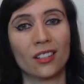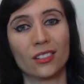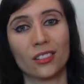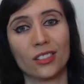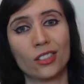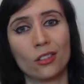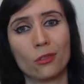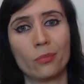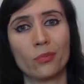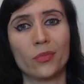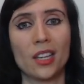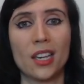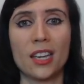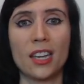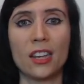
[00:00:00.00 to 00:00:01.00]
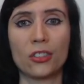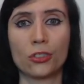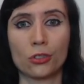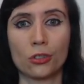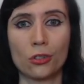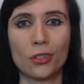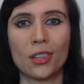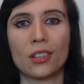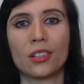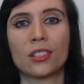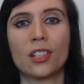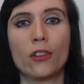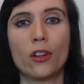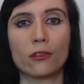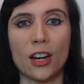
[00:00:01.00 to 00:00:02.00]
So, it's true that the
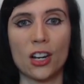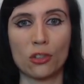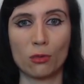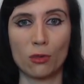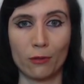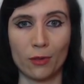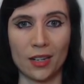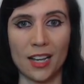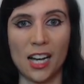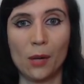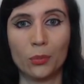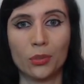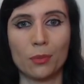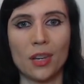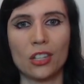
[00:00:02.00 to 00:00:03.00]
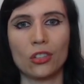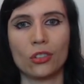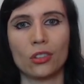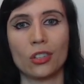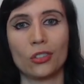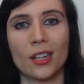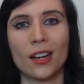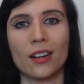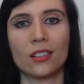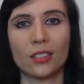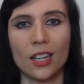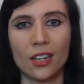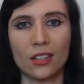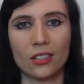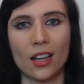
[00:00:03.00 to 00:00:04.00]
civil rights movement helped make the United
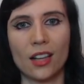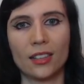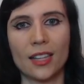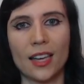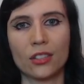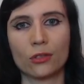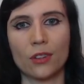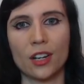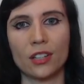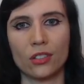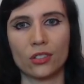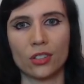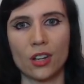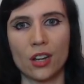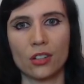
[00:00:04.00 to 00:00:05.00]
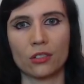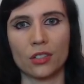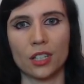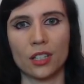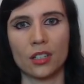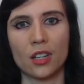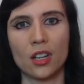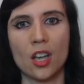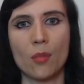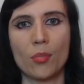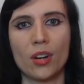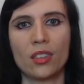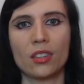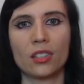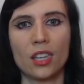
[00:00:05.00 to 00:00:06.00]
States a less racist country, but
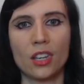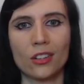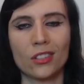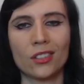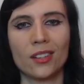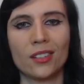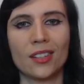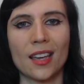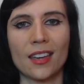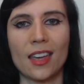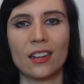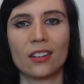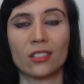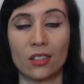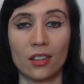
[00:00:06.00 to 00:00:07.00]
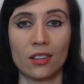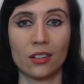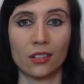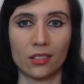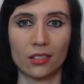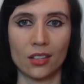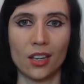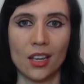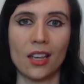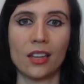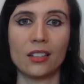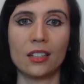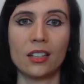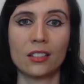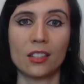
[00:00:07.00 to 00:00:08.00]
in the years and decades since,
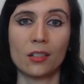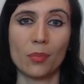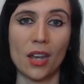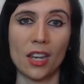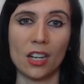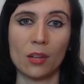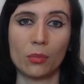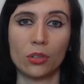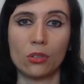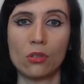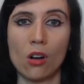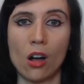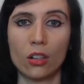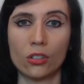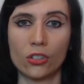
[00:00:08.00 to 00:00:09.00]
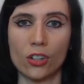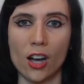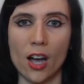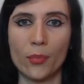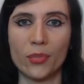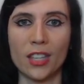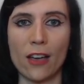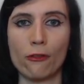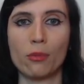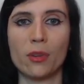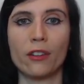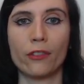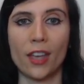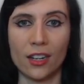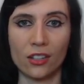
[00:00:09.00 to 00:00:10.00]
decent-paying blue-collar jobs have
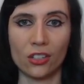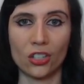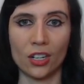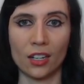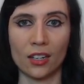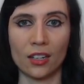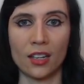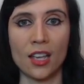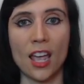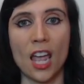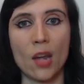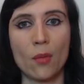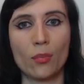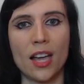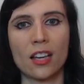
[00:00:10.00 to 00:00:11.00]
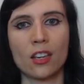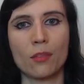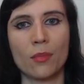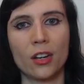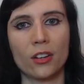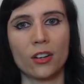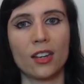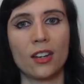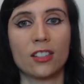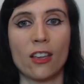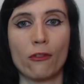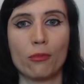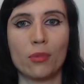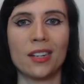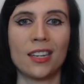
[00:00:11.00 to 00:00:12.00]
been vanishing, and Black Americans
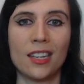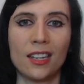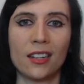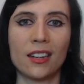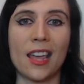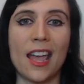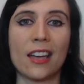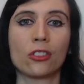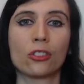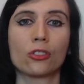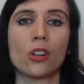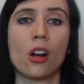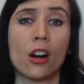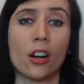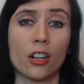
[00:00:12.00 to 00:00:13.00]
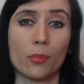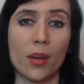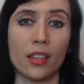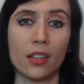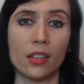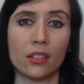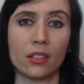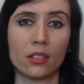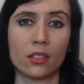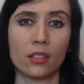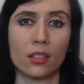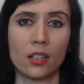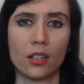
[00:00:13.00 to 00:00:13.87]
have been hit extra hard by this.